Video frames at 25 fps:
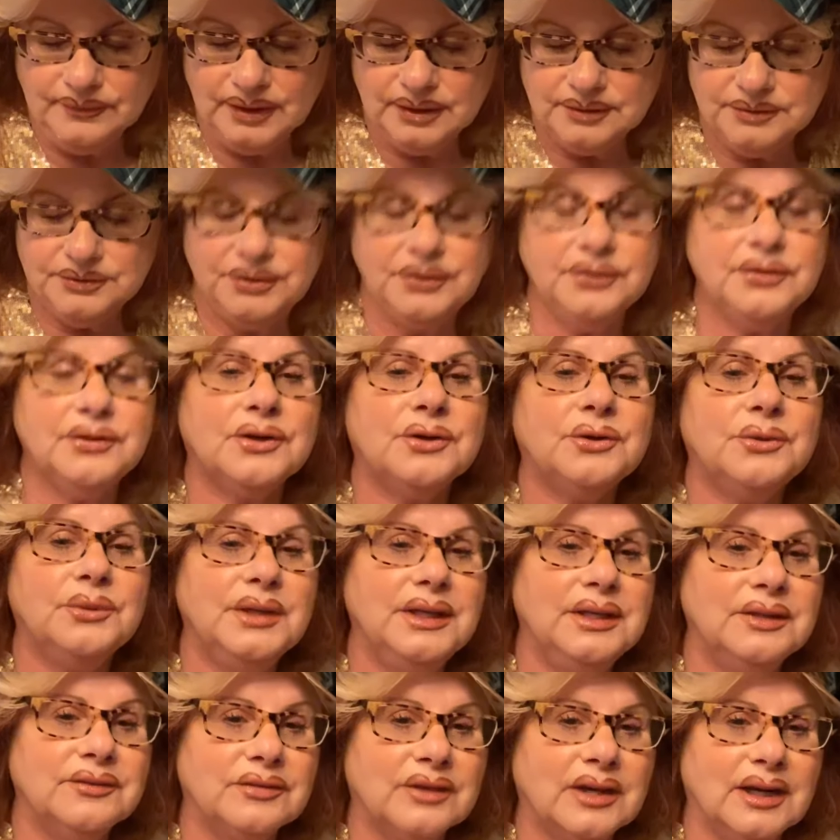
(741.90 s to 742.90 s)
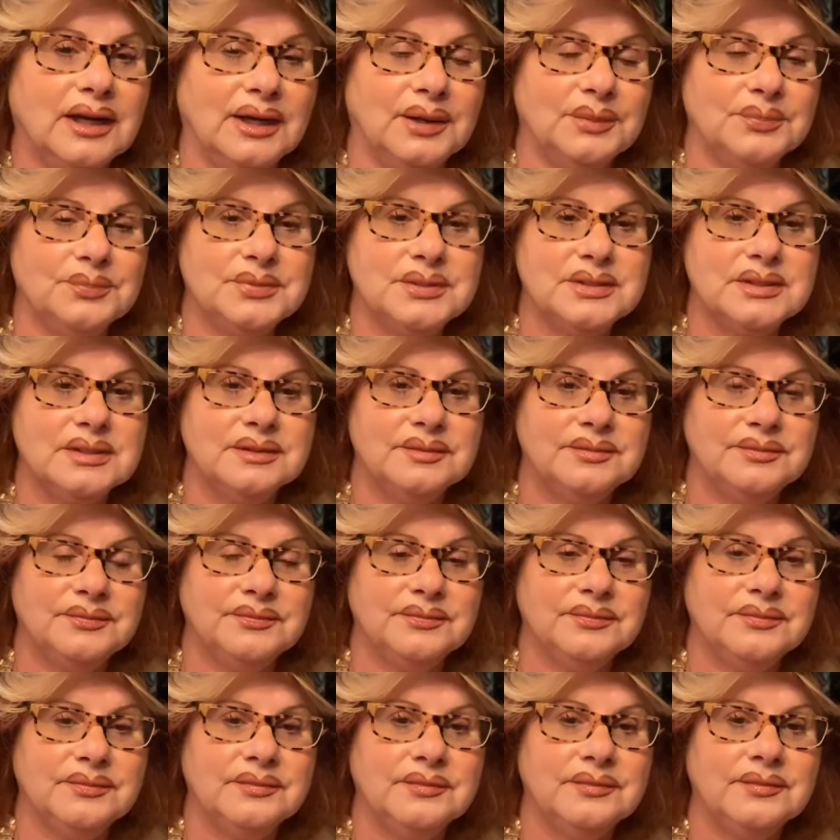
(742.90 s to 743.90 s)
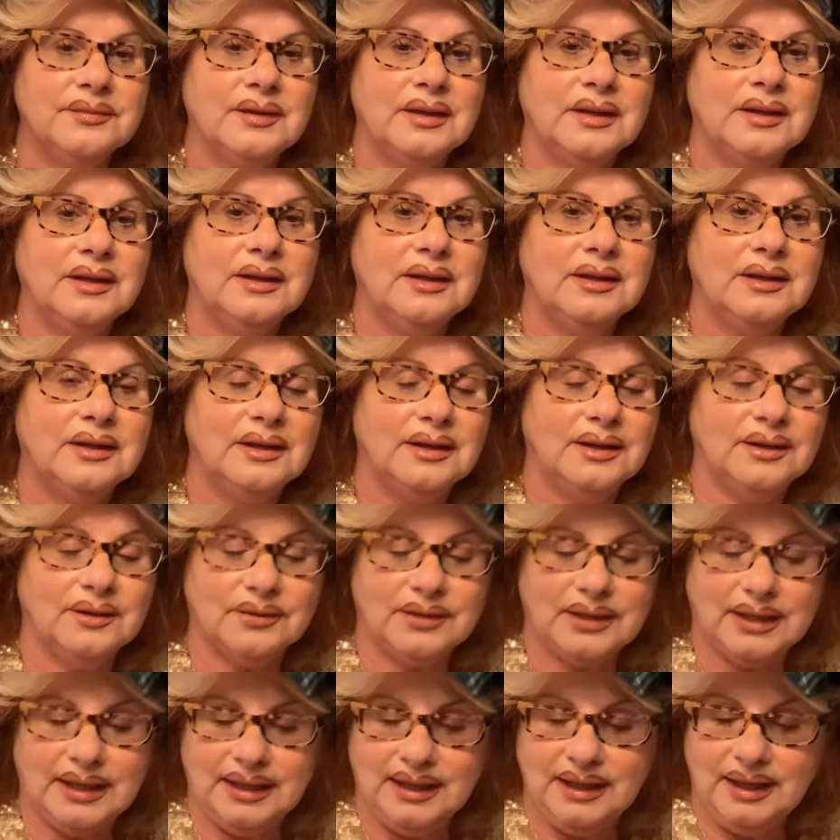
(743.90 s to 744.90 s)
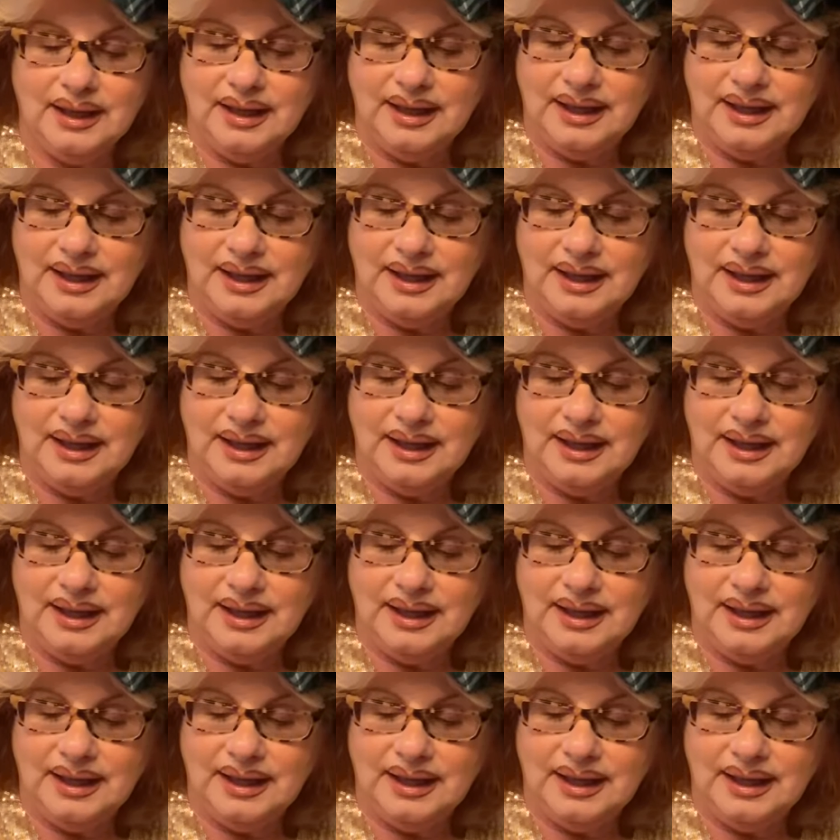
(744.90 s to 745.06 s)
to the Queen of Cups. Okay?